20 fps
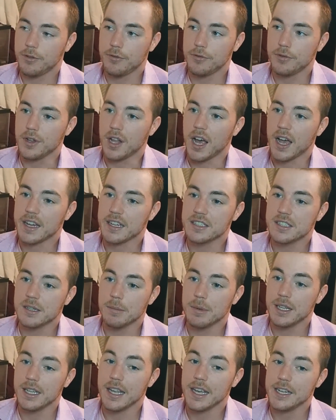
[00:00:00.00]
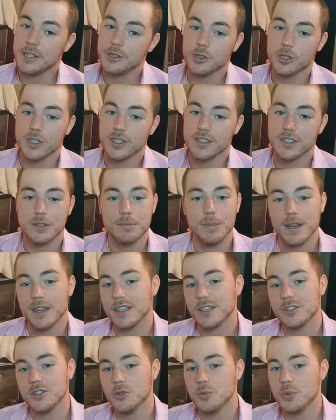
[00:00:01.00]
flying to Malaysia and
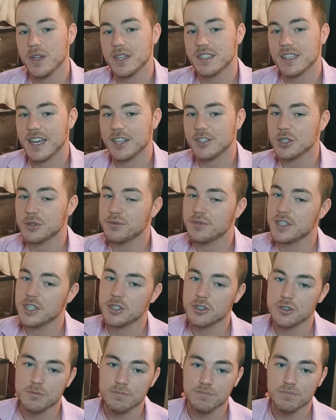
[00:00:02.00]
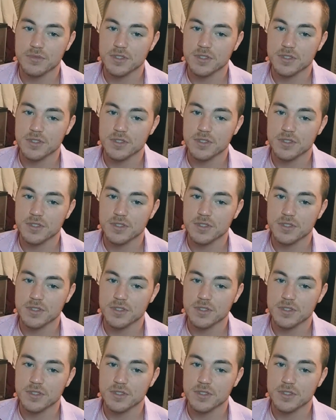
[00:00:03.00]
spending 2 weeks catching fish,